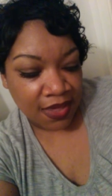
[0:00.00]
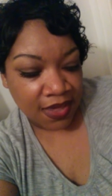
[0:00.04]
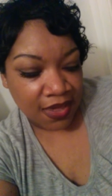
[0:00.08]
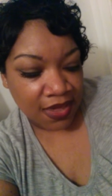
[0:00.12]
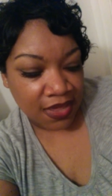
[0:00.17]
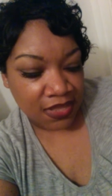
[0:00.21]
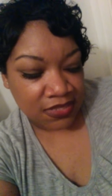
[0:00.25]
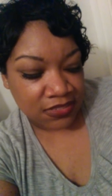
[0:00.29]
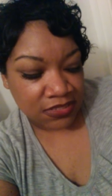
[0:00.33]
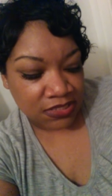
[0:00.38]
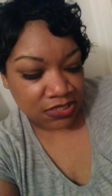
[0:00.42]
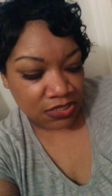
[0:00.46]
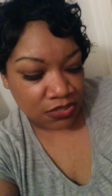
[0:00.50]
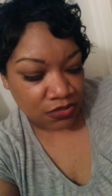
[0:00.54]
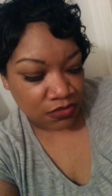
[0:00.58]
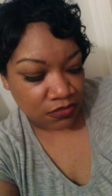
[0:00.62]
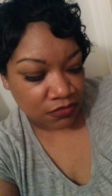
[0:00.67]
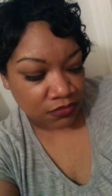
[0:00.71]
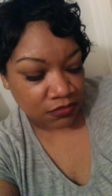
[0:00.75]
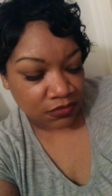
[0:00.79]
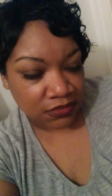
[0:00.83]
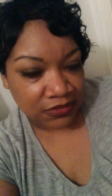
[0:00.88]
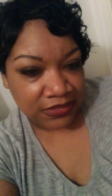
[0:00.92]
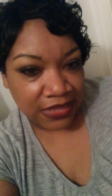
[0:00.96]
And
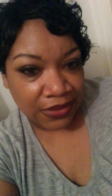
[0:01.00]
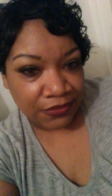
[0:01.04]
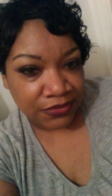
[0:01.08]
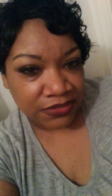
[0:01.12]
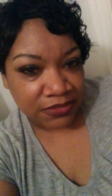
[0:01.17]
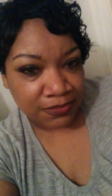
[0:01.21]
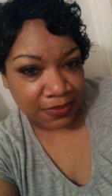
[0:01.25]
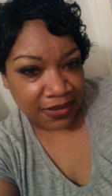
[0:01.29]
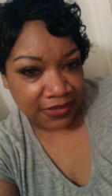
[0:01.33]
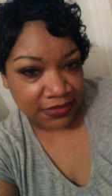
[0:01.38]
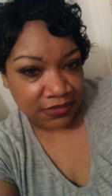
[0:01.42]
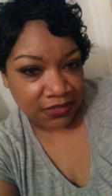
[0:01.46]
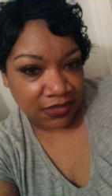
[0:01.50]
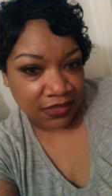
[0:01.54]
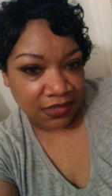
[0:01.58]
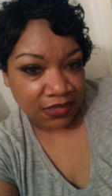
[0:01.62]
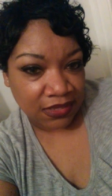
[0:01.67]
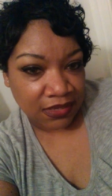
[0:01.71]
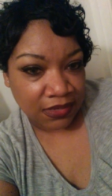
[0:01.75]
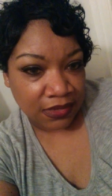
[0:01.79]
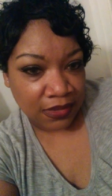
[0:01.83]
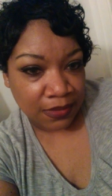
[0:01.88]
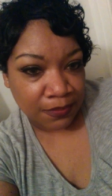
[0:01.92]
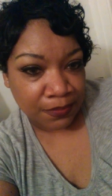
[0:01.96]
so that was my
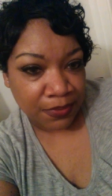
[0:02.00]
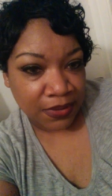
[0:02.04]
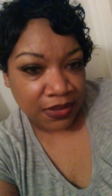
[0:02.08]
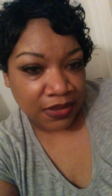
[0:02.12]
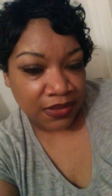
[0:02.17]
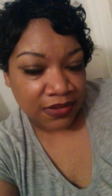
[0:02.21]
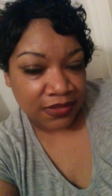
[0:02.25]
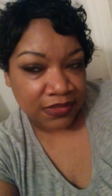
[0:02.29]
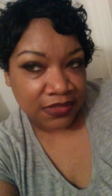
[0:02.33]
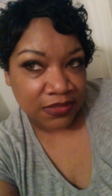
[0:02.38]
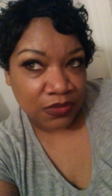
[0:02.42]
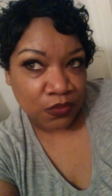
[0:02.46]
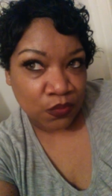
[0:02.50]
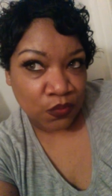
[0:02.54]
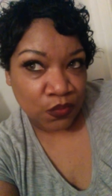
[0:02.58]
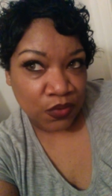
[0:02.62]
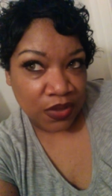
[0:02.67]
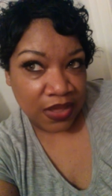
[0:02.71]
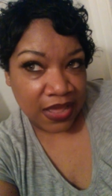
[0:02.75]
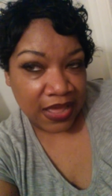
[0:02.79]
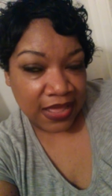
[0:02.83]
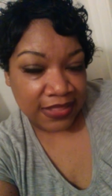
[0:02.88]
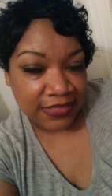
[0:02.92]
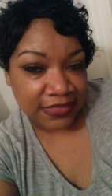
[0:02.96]
thinking. But
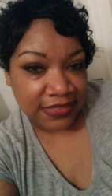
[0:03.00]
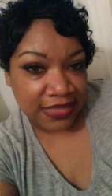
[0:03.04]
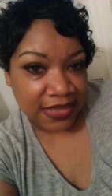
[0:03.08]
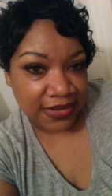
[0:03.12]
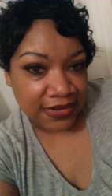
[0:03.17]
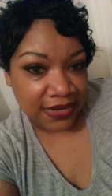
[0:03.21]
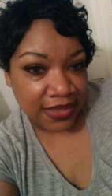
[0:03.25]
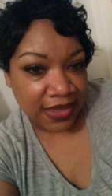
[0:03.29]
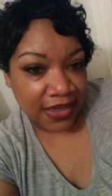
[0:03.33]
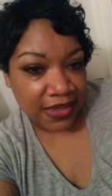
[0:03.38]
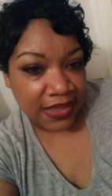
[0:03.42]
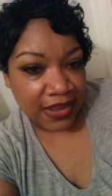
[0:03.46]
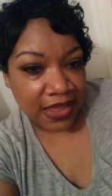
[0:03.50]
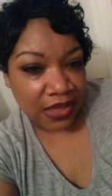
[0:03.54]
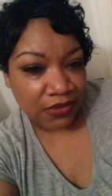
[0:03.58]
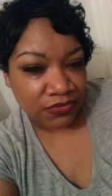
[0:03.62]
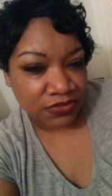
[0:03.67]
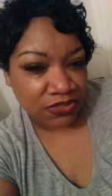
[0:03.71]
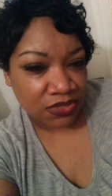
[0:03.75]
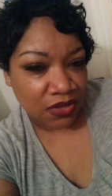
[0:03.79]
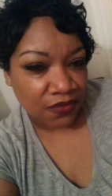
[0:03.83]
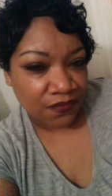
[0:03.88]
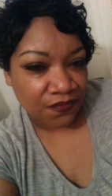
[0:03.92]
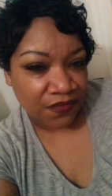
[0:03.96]
that night I
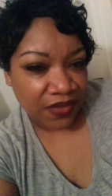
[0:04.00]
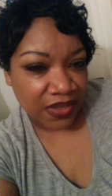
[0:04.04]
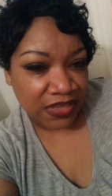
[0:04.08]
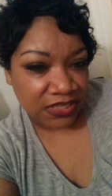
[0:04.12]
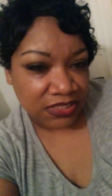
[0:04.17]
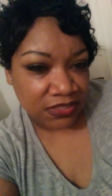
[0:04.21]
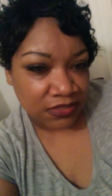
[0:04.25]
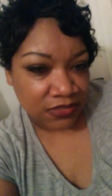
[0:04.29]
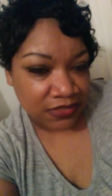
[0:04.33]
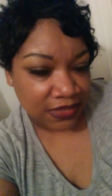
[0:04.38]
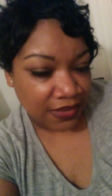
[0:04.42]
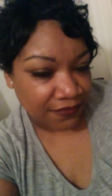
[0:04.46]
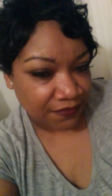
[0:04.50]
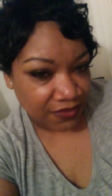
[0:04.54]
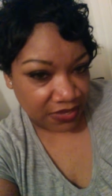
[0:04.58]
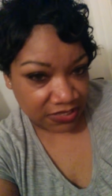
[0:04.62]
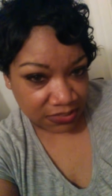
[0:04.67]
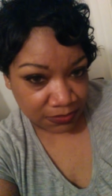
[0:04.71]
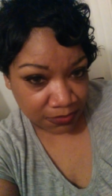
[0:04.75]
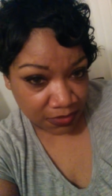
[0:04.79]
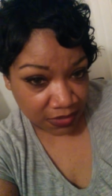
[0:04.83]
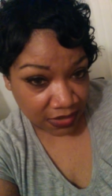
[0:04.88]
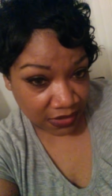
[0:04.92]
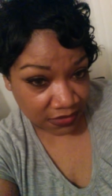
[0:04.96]
was on not
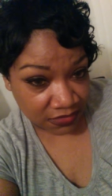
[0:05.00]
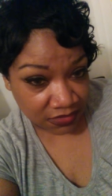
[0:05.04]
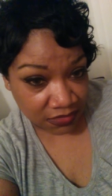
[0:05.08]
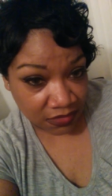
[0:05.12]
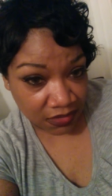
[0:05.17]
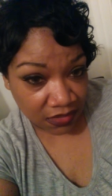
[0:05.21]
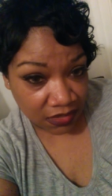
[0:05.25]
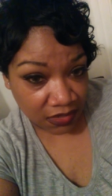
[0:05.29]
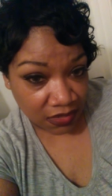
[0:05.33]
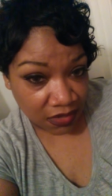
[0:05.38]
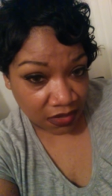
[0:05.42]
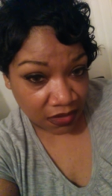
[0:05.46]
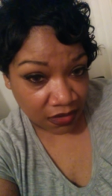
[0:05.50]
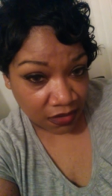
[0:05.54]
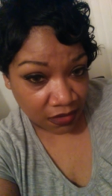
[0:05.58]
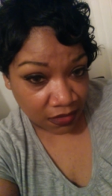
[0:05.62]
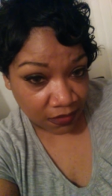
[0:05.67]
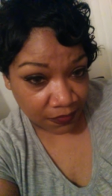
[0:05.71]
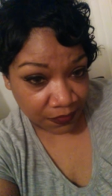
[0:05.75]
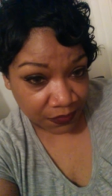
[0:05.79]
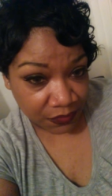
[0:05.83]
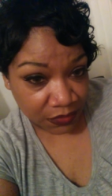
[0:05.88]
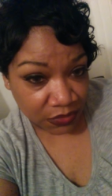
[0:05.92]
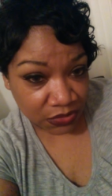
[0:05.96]
Facebook, I was on
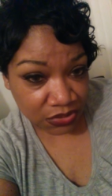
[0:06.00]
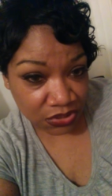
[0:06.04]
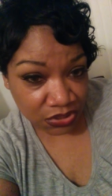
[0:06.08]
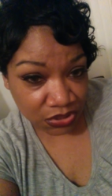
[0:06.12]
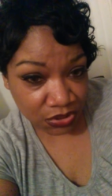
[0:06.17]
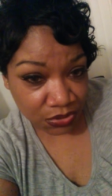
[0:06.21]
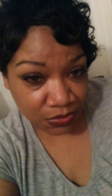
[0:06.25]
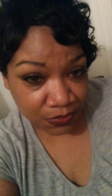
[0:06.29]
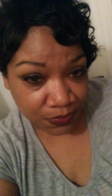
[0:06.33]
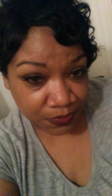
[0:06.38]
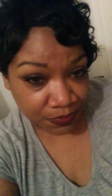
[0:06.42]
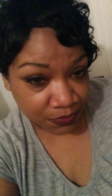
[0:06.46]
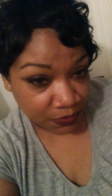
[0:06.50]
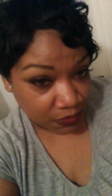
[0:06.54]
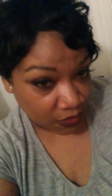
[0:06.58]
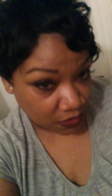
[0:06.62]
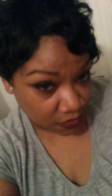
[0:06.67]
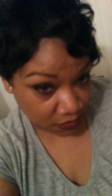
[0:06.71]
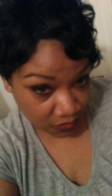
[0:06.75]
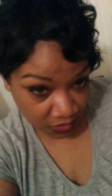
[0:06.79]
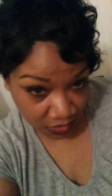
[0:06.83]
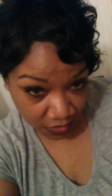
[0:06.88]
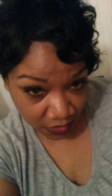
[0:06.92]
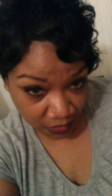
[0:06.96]
YouTube
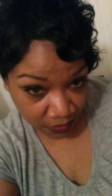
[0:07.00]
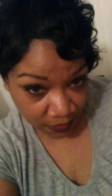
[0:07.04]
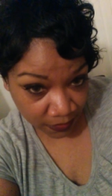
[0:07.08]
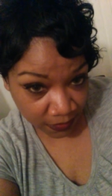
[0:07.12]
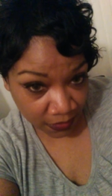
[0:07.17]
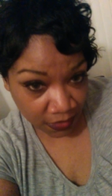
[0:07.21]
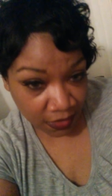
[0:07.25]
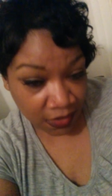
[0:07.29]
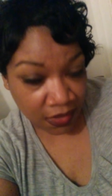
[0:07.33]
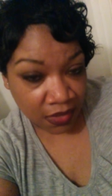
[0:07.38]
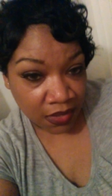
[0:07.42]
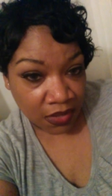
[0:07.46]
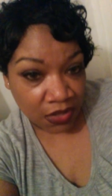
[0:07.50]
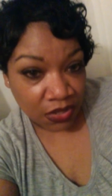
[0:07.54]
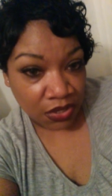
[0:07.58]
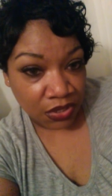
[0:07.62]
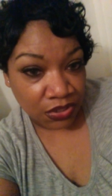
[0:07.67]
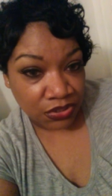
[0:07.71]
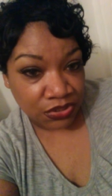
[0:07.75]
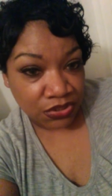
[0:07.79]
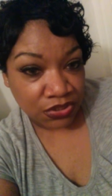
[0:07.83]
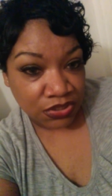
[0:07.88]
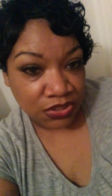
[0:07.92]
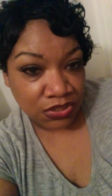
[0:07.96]
on here
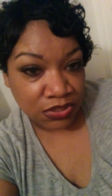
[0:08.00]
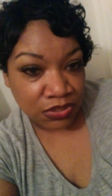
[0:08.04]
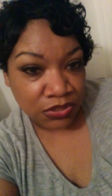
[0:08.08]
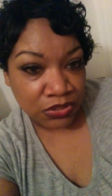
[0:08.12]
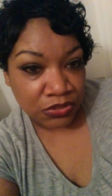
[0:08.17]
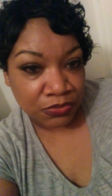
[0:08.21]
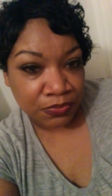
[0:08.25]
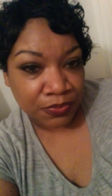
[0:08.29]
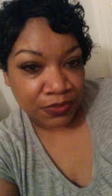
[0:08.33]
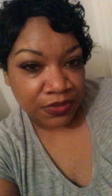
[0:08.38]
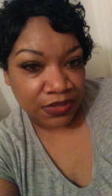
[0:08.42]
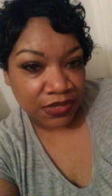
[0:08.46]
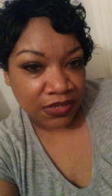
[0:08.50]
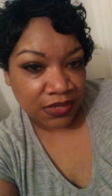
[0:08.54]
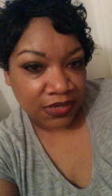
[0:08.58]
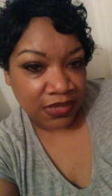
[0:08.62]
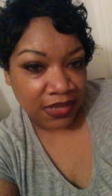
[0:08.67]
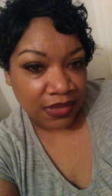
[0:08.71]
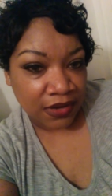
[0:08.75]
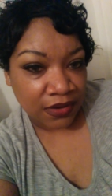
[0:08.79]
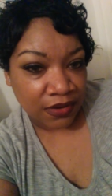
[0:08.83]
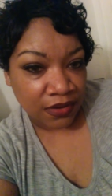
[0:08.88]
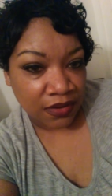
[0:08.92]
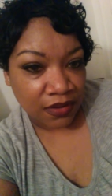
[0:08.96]
on YouTube looking
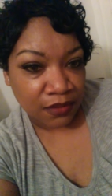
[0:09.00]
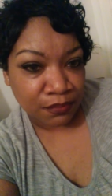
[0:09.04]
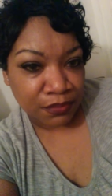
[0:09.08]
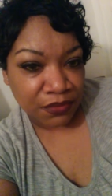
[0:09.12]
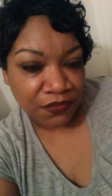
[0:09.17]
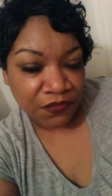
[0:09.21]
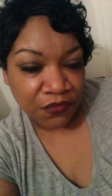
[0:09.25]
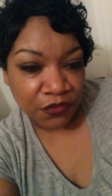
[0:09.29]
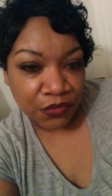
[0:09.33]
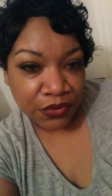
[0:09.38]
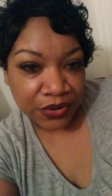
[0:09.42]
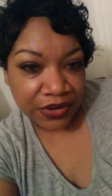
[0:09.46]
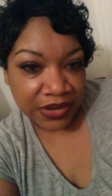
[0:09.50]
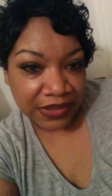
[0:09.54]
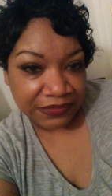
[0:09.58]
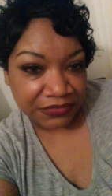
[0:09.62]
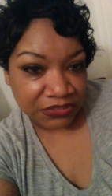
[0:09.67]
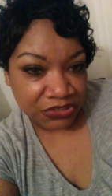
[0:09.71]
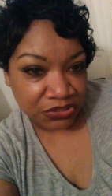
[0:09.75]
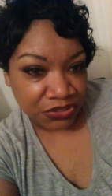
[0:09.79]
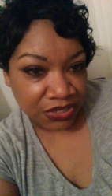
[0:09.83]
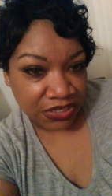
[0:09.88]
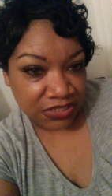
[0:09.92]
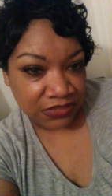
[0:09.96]
at before and after
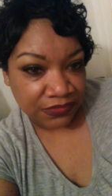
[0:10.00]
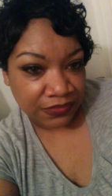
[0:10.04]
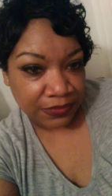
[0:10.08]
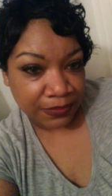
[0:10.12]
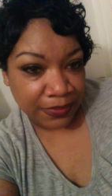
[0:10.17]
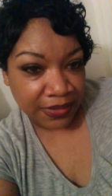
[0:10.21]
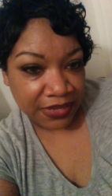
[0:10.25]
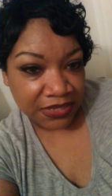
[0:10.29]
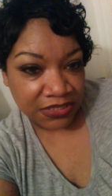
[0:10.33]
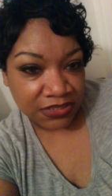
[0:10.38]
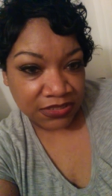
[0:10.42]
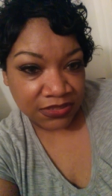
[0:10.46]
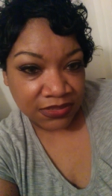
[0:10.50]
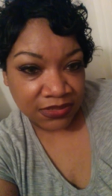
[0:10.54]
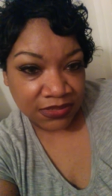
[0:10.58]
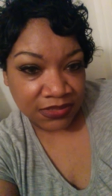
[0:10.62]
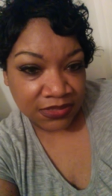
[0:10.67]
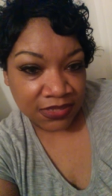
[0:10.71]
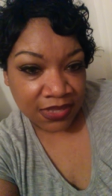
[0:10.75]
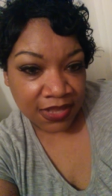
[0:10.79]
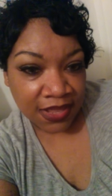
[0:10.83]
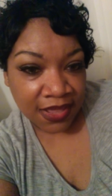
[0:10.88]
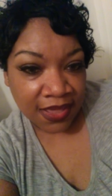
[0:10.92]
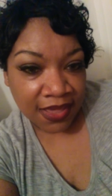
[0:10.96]

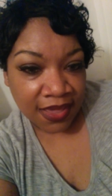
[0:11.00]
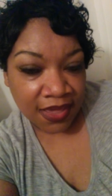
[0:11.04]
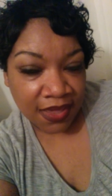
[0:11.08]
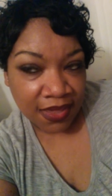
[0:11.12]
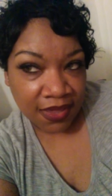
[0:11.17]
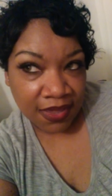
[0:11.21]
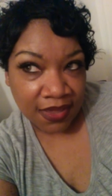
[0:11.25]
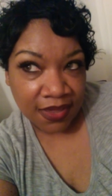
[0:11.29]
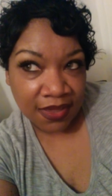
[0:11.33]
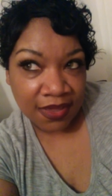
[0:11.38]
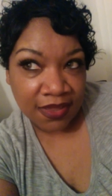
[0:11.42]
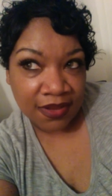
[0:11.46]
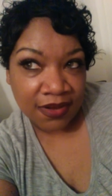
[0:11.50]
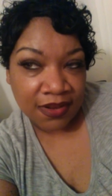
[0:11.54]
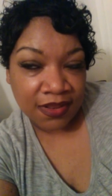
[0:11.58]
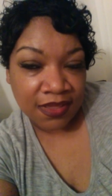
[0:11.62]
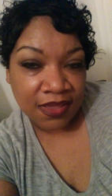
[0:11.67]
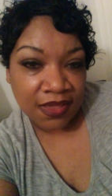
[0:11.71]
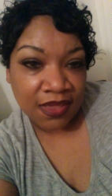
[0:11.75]
transformations, and